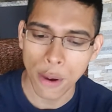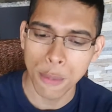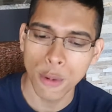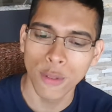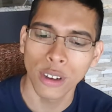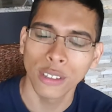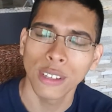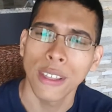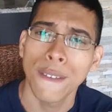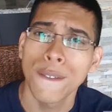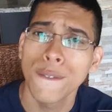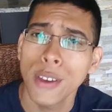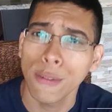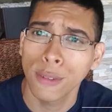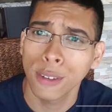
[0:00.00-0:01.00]
we move on to the
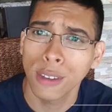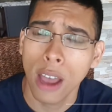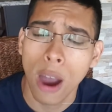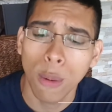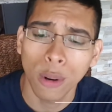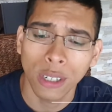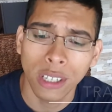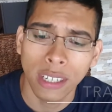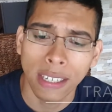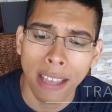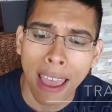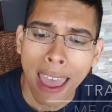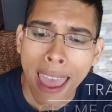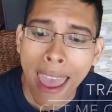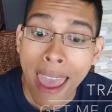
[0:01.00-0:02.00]
fifth song, which is
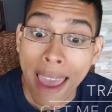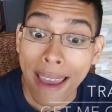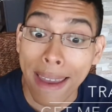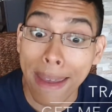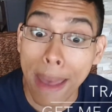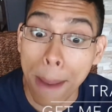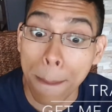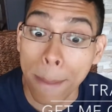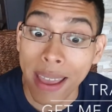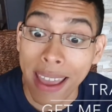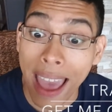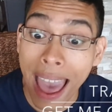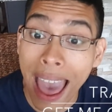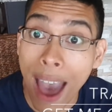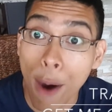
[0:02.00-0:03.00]
Get
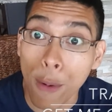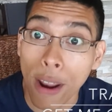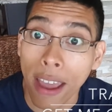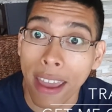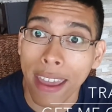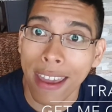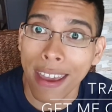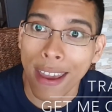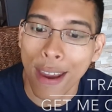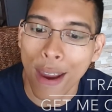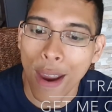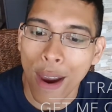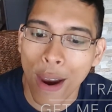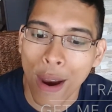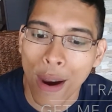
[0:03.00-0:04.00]
Me Out of
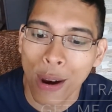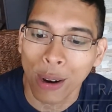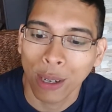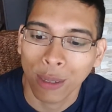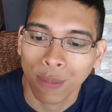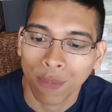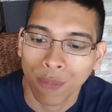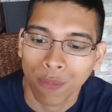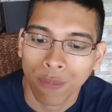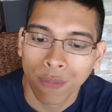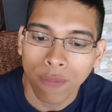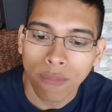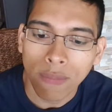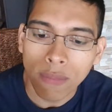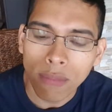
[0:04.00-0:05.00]
Here.
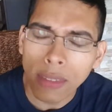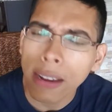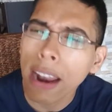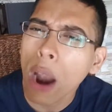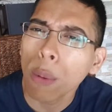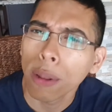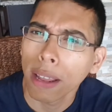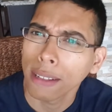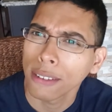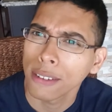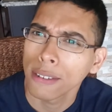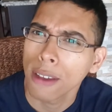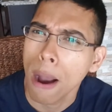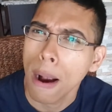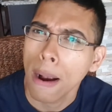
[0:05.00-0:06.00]
Now, I really like this
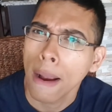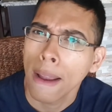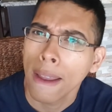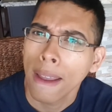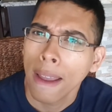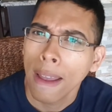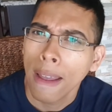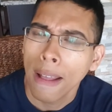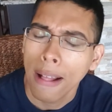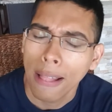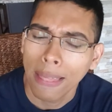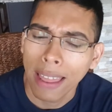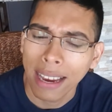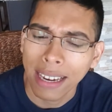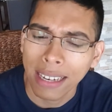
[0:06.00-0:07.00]
song.
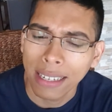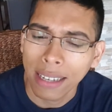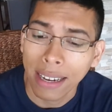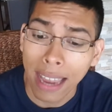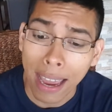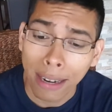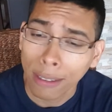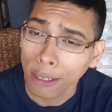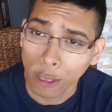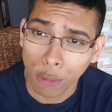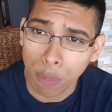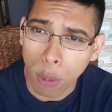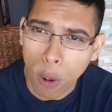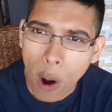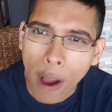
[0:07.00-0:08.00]
Like, again, it's
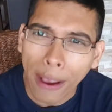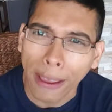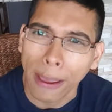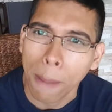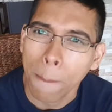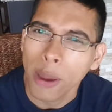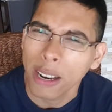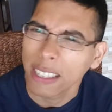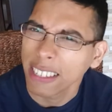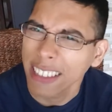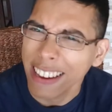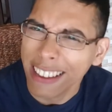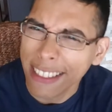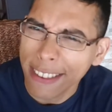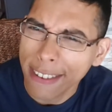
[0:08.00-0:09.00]
proggy, but it's
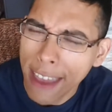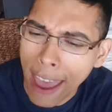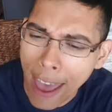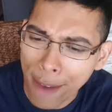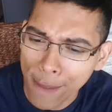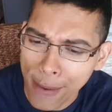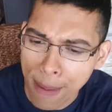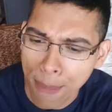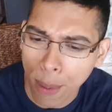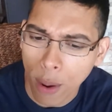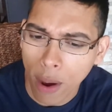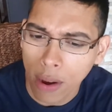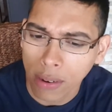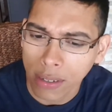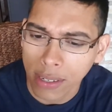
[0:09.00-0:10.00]
like, it's heavy
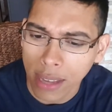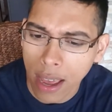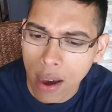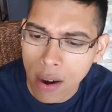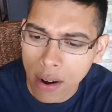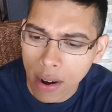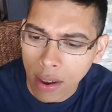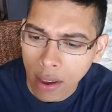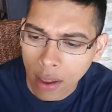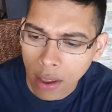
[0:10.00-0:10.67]
prog sound.